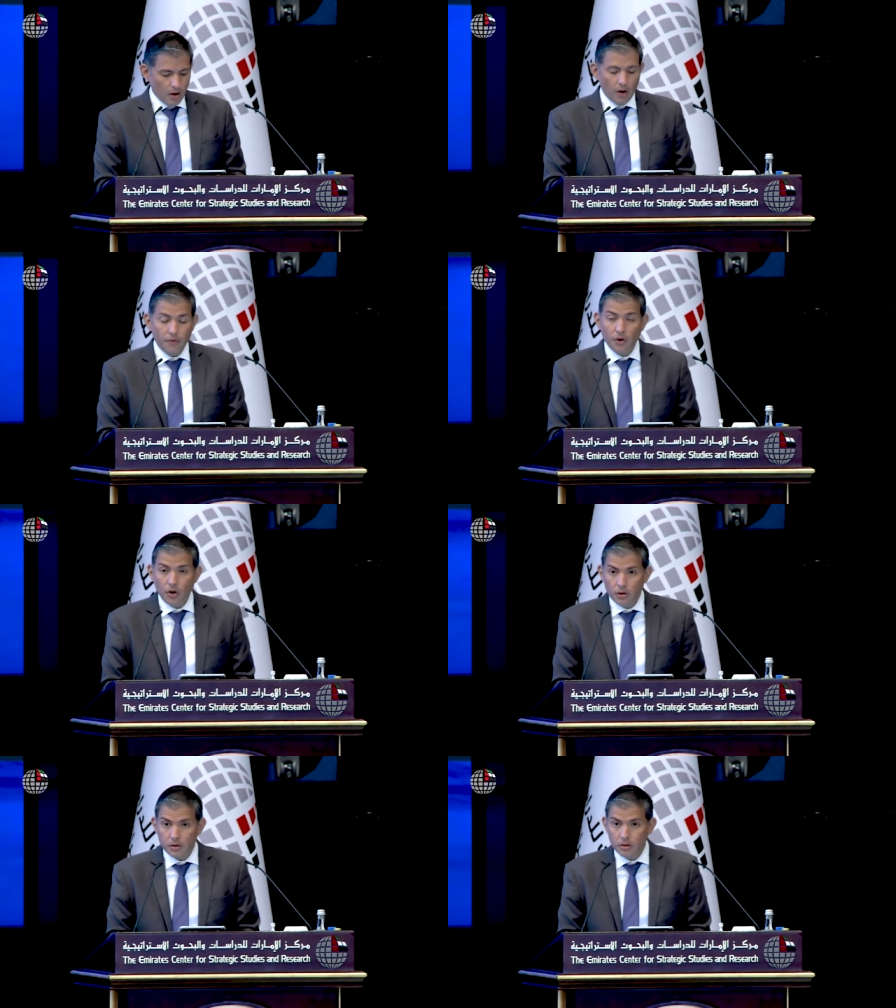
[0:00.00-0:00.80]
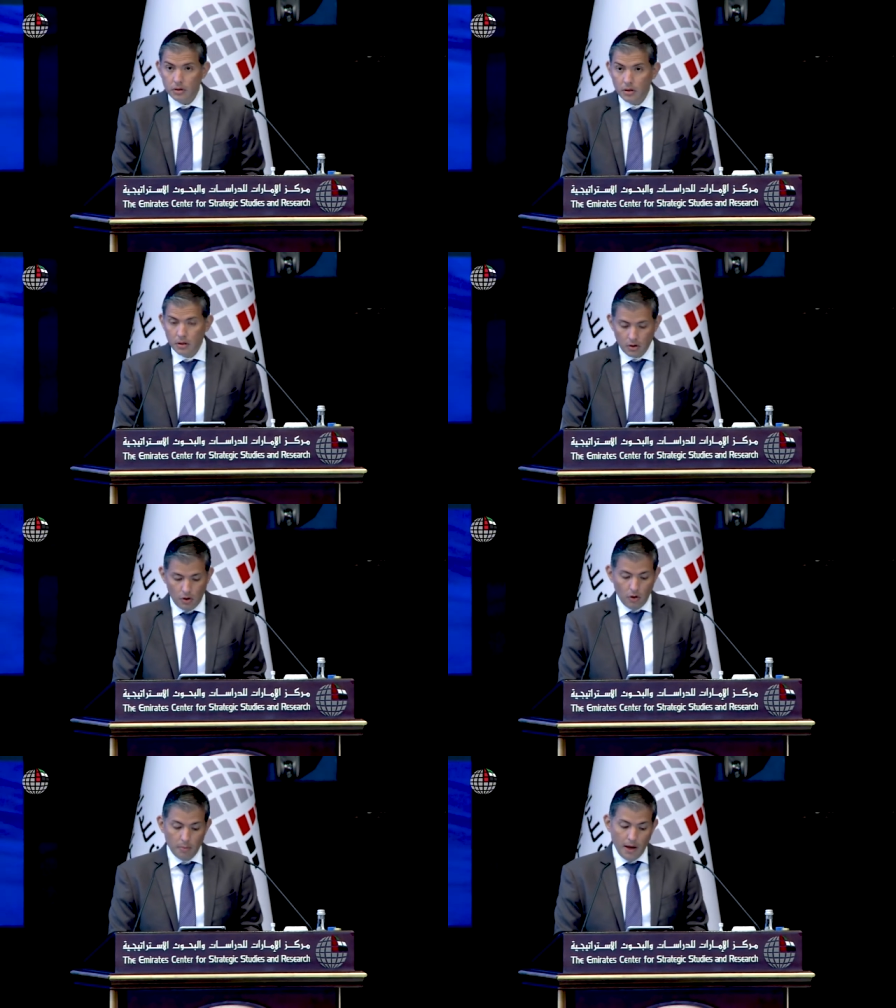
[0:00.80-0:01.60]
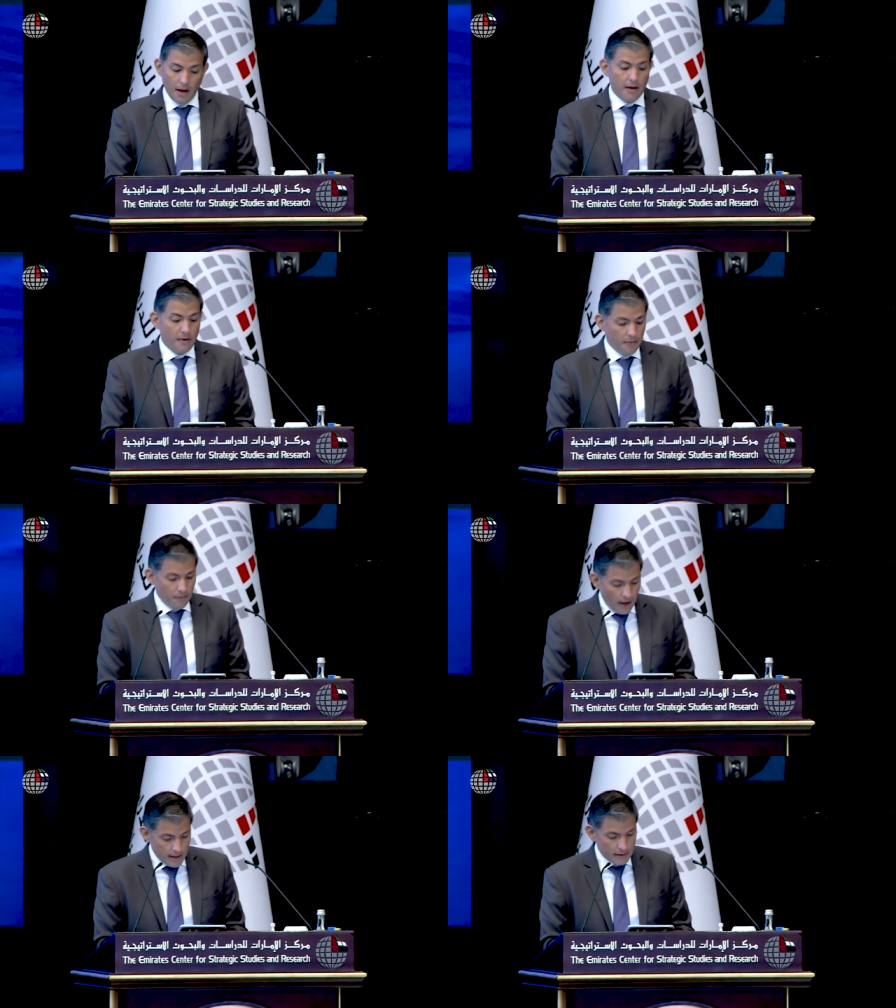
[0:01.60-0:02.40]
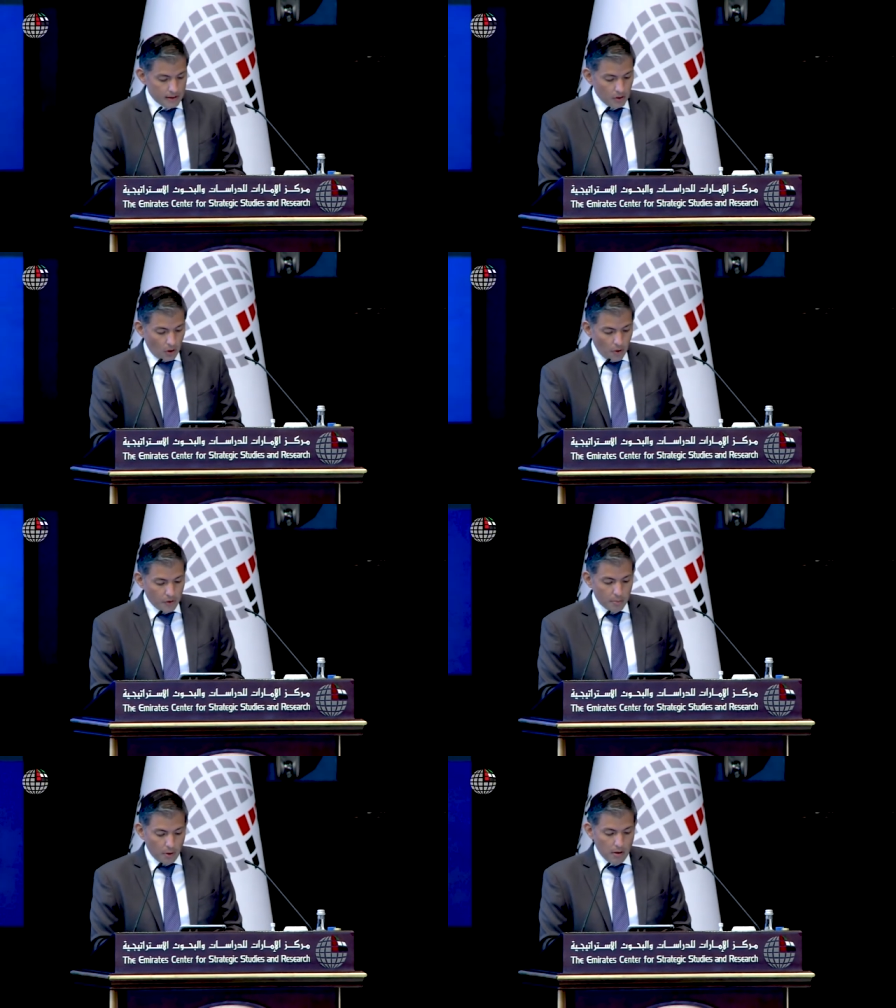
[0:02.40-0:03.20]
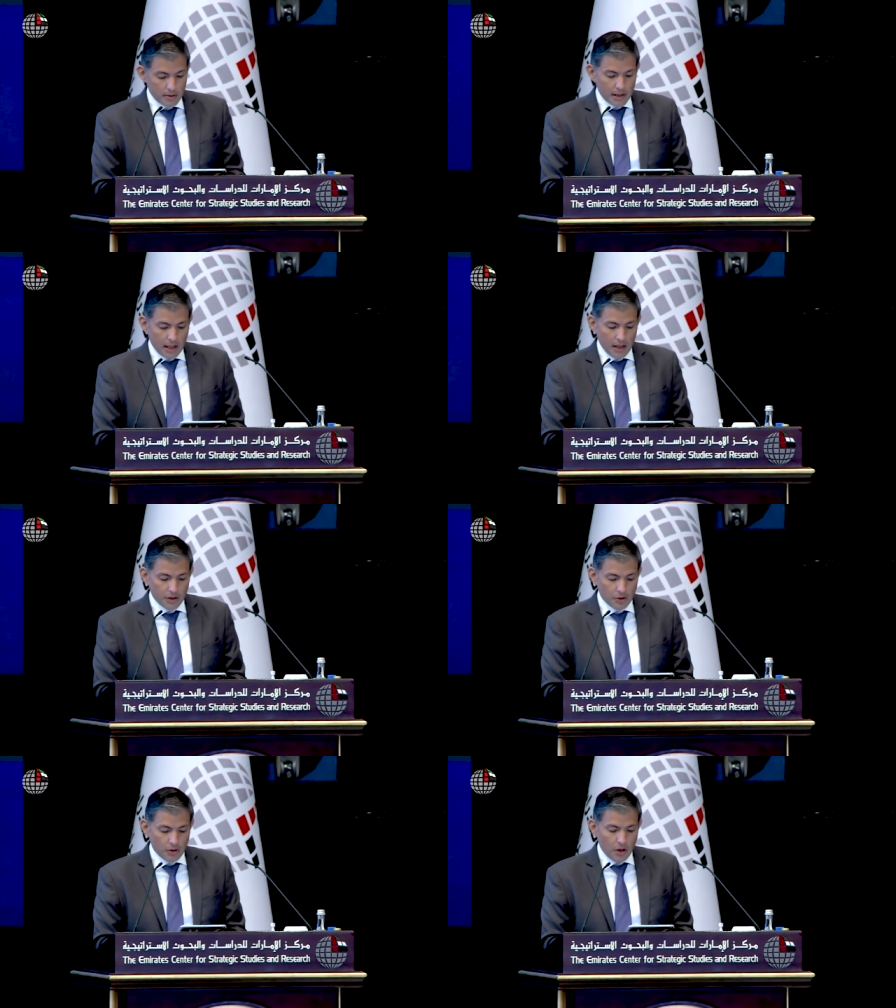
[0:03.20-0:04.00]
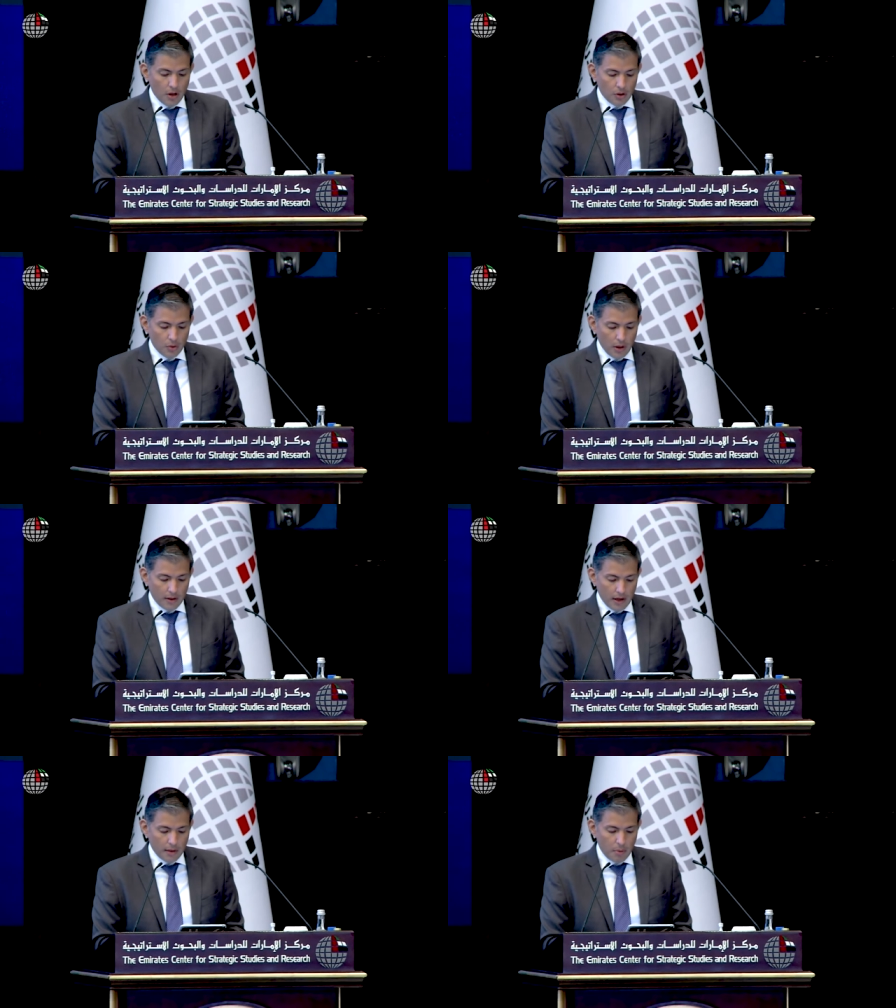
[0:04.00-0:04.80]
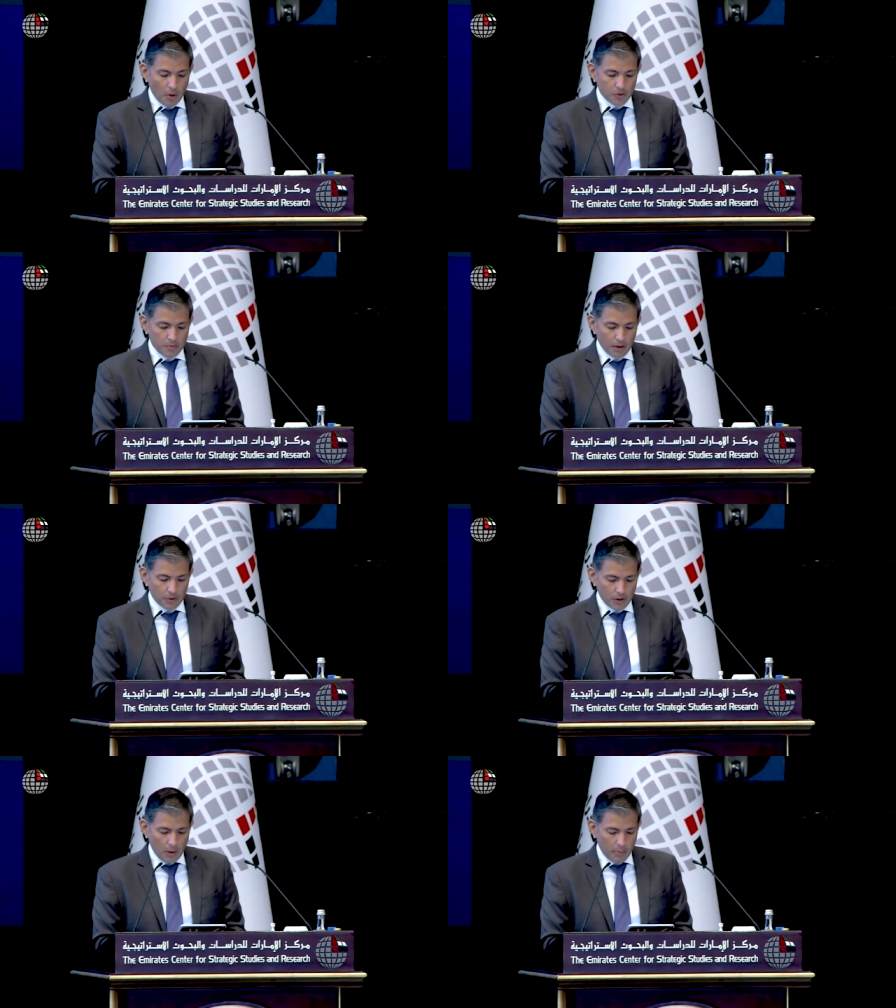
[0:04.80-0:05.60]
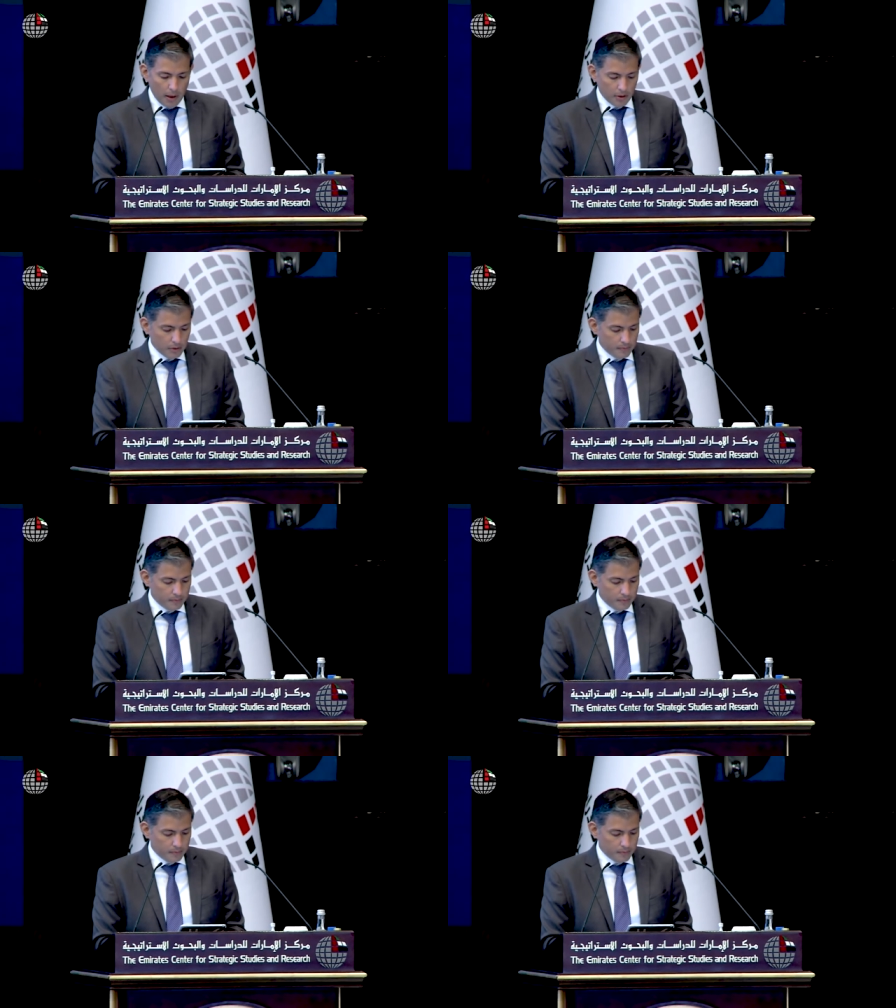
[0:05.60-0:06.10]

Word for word: Of course, Colombia faces other problems in addition to the threat posed by Gustavo Petro.